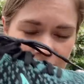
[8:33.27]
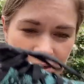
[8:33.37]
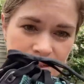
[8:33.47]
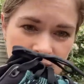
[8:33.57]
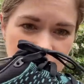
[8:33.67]
and
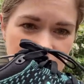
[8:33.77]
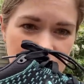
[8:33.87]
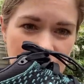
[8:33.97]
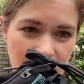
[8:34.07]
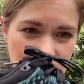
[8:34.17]
I didn't
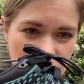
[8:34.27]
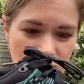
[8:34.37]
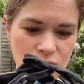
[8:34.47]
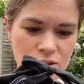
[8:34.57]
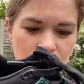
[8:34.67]
tend to
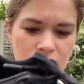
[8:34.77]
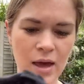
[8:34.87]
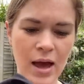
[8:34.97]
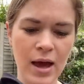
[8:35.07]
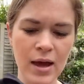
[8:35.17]
do so in
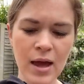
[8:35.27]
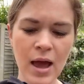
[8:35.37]
that.